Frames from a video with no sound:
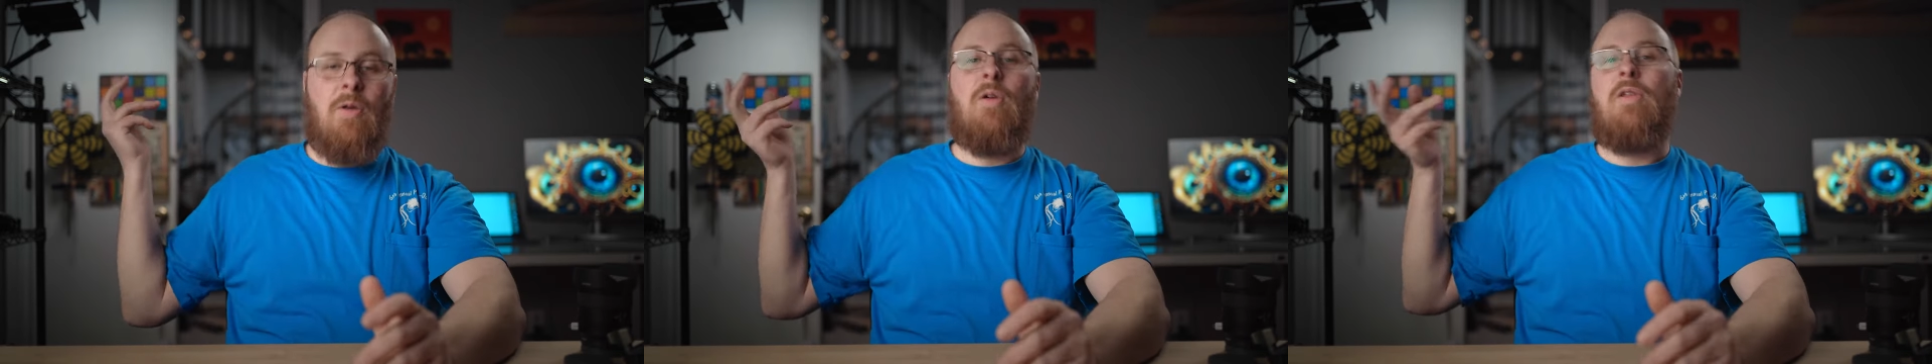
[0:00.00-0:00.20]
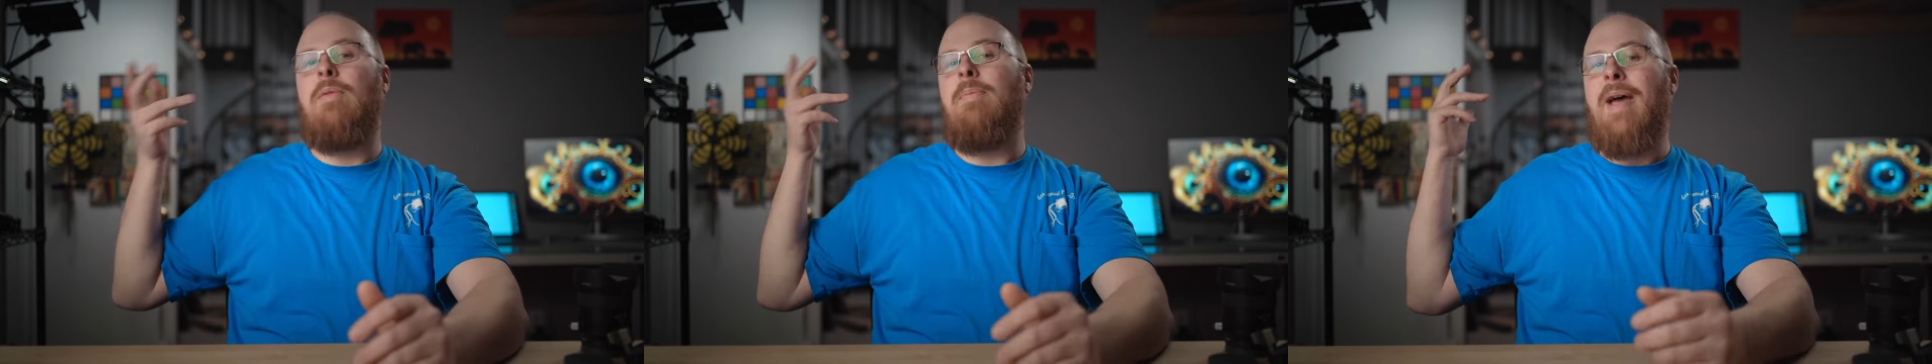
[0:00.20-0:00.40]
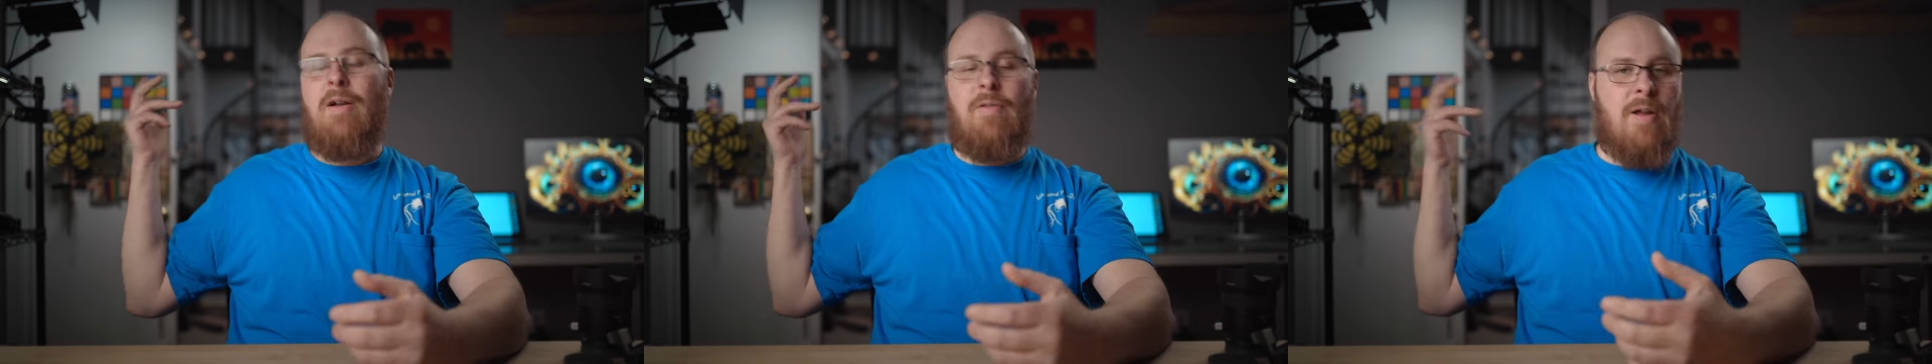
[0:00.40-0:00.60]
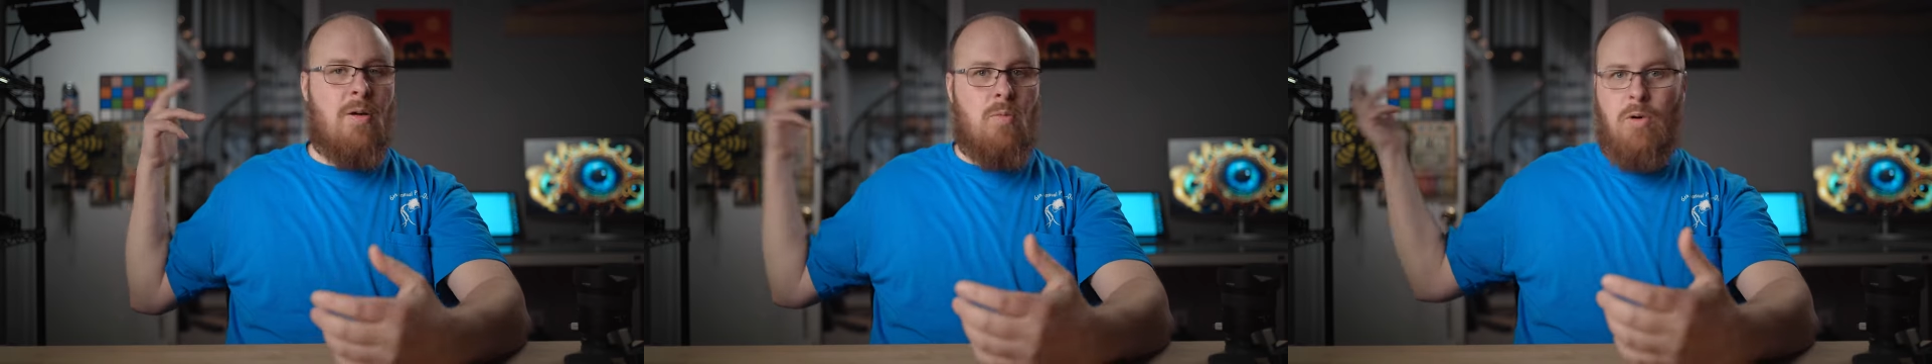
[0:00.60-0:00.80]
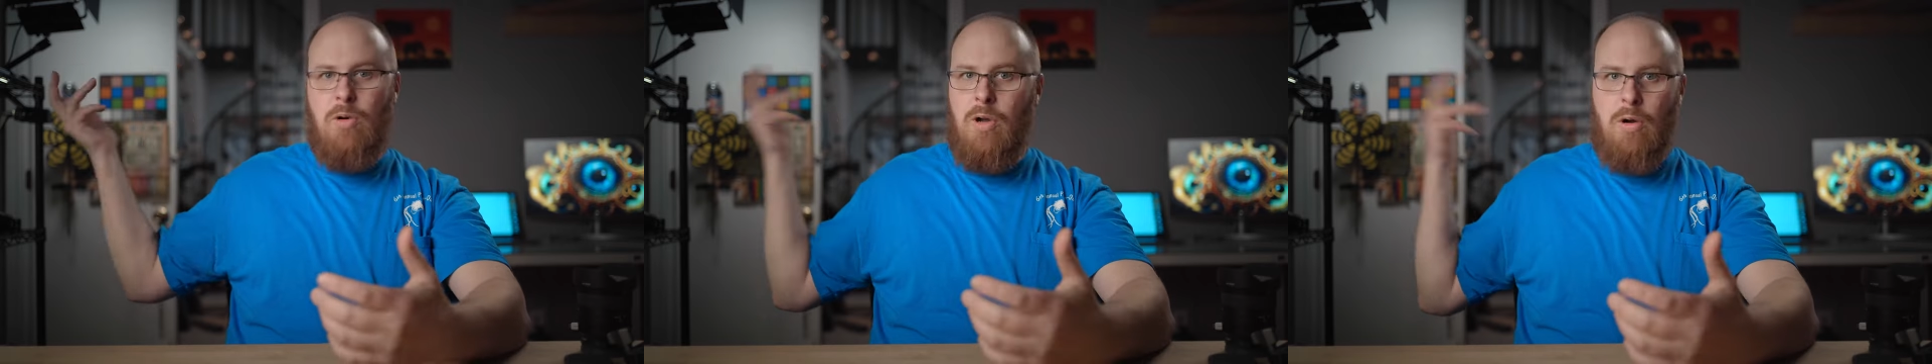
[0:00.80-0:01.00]
or the
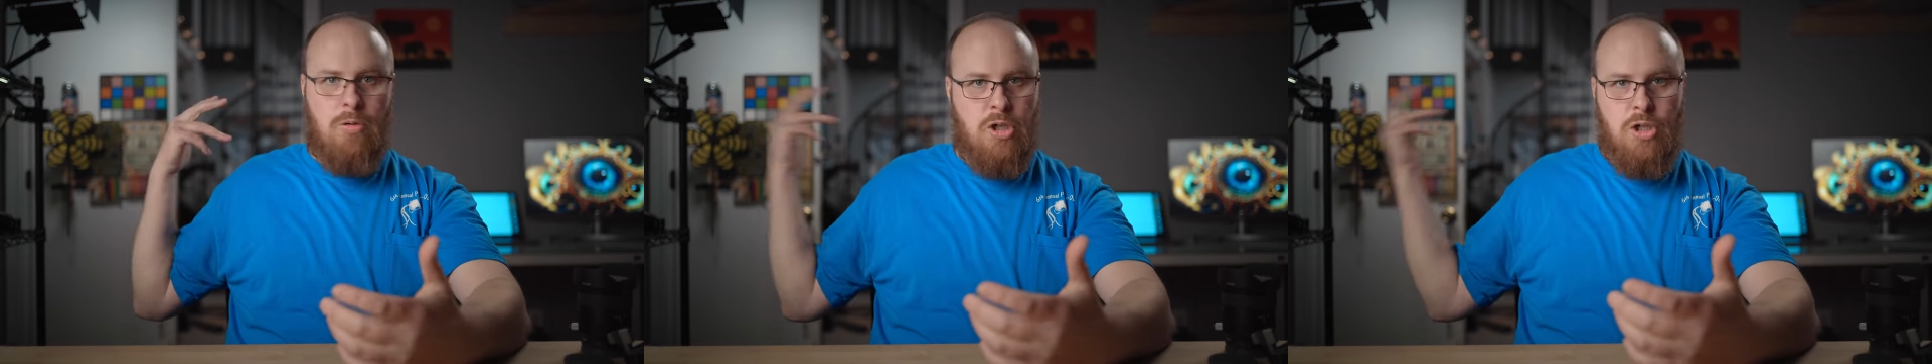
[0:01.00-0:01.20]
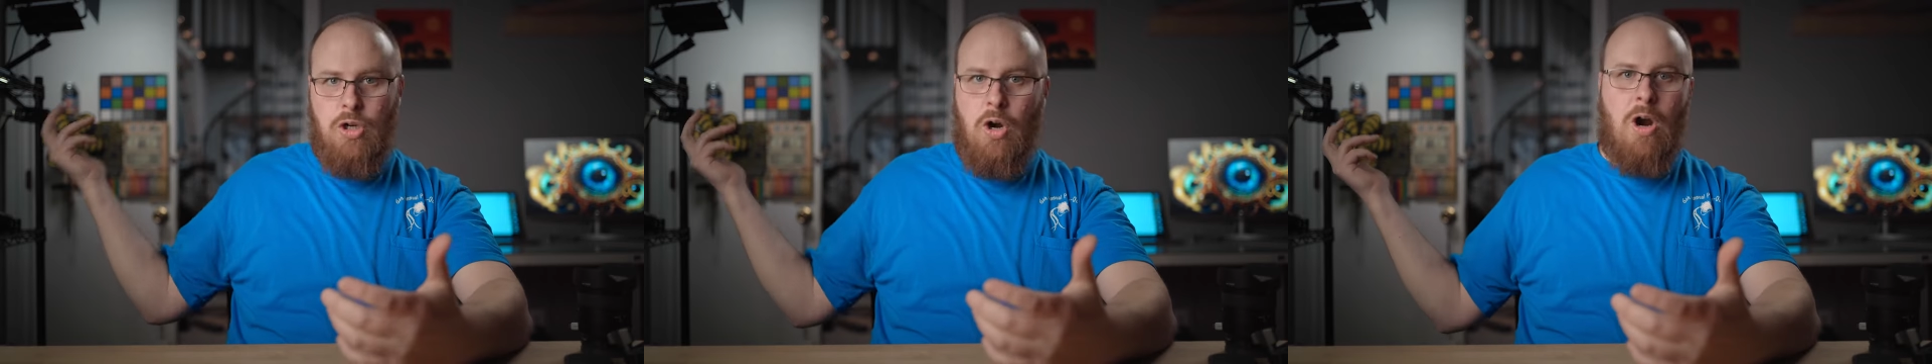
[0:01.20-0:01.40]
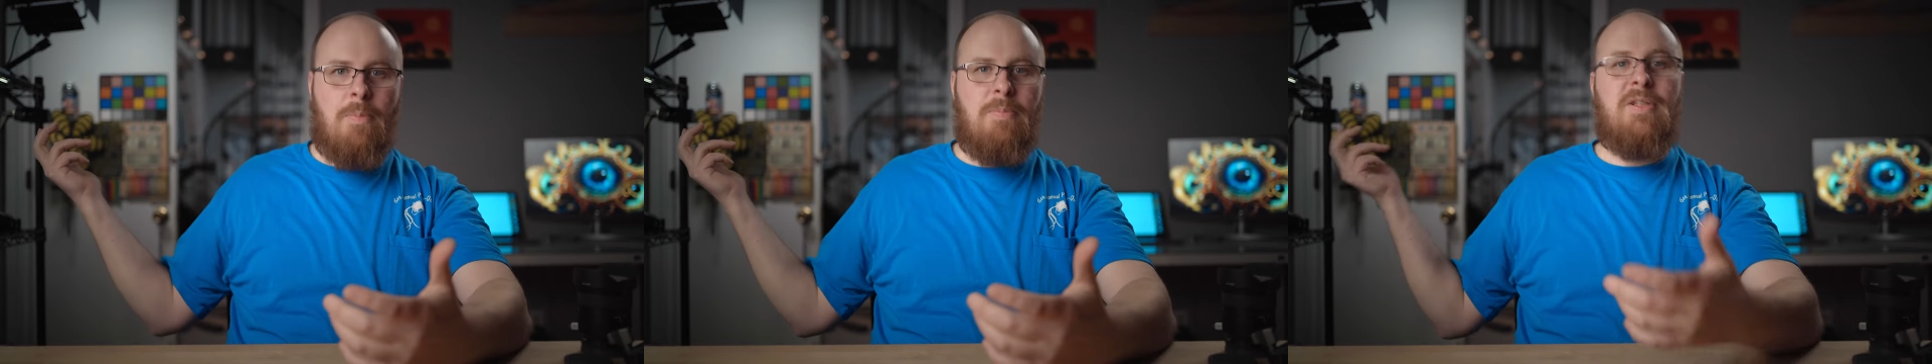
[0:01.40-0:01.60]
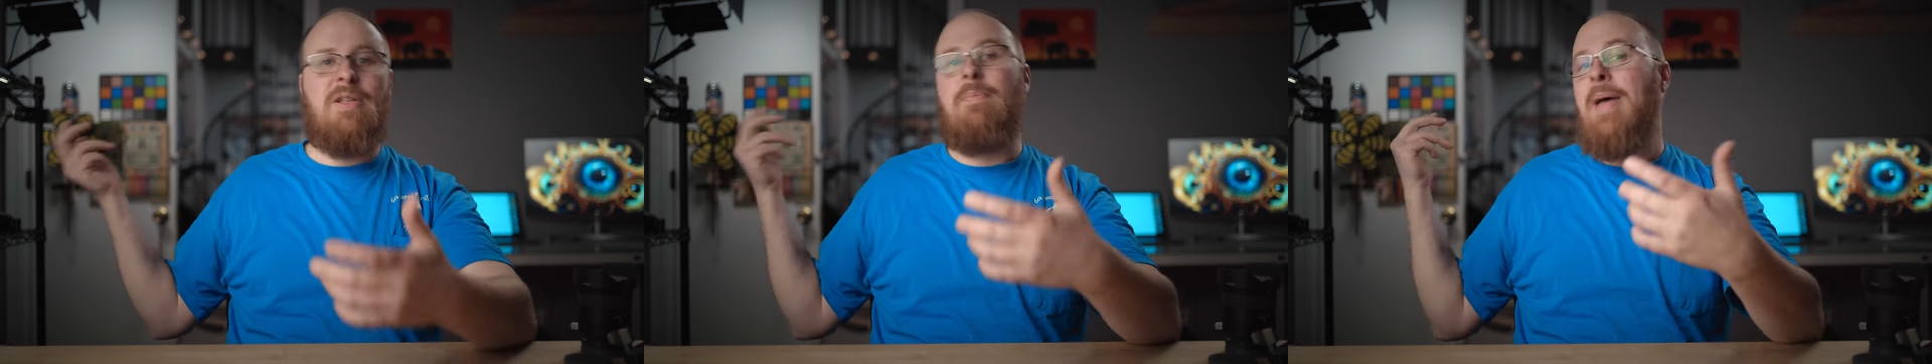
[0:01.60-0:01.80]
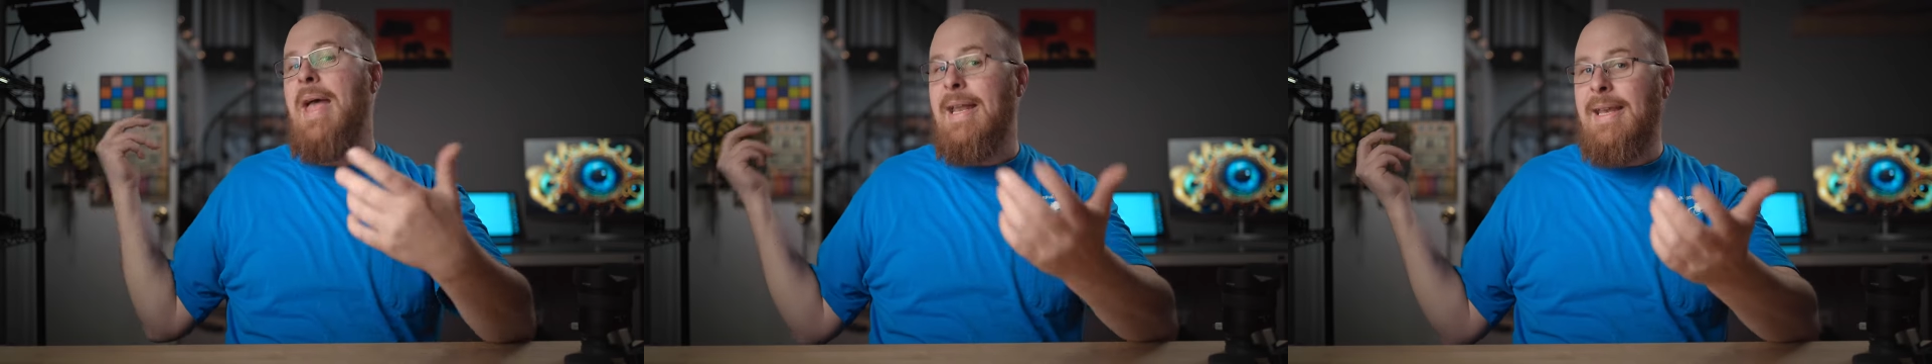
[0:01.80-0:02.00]
background will go sharp
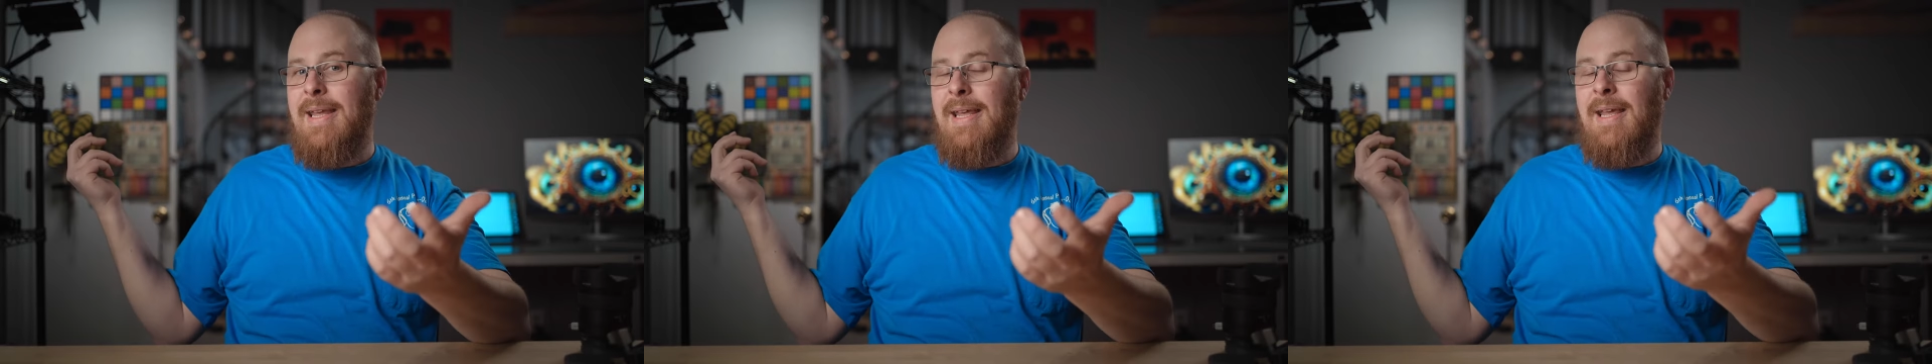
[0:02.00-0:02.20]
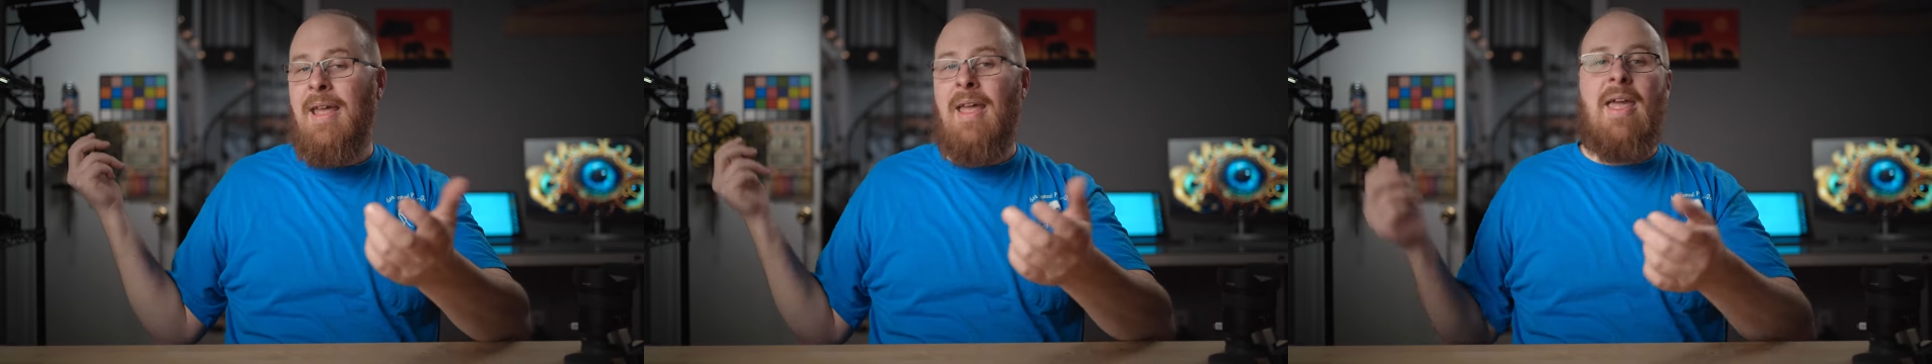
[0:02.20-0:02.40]
depending